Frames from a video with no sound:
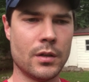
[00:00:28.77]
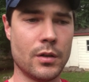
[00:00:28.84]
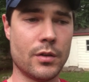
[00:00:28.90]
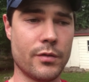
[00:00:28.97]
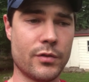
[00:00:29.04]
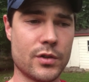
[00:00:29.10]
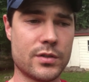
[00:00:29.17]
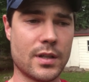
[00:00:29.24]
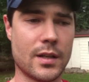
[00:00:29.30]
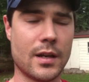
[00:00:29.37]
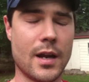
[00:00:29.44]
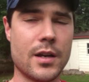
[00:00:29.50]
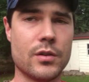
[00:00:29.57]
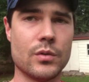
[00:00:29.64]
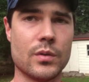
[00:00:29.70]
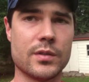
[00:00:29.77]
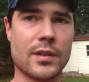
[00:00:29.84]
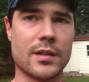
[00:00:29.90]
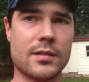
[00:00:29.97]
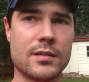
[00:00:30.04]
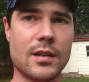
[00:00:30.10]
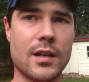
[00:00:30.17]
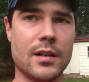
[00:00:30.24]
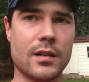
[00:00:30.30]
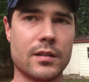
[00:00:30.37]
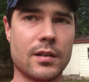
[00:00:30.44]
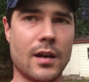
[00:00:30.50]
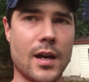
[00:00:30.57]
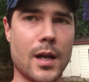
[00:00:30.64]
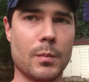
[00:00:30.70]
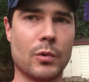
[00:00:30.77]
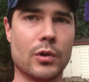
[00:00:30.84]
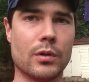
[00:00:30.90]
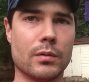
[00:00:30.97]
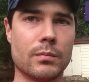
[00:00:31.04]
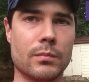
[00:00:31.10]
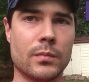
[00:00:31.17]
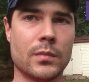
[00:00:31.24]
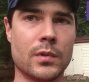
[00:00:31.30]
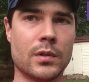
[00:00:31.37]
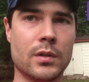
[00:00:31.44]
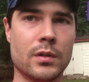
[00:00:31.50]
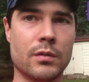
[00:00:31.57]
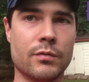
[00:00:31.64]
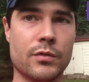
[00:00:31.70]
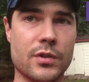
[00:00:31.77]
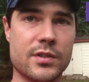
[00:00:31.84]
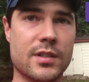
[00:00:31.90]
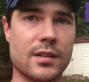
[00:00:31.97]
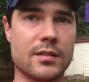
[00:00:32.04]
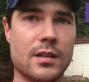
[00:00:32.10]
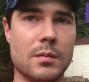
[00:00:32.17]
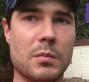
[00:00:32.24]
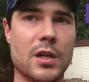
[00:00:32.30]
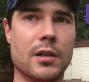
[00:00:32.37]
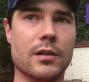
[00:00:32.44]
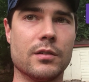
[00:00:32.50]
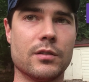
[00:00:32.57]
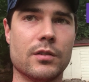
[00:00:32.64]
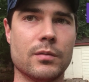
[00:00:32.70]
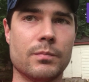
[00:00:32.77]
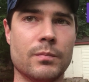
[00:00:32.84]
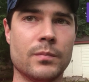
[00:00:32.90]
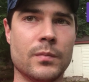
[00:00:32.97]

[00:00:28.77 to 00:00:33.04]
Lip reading: or the first thing I do, is I set a timer for 60 minutes.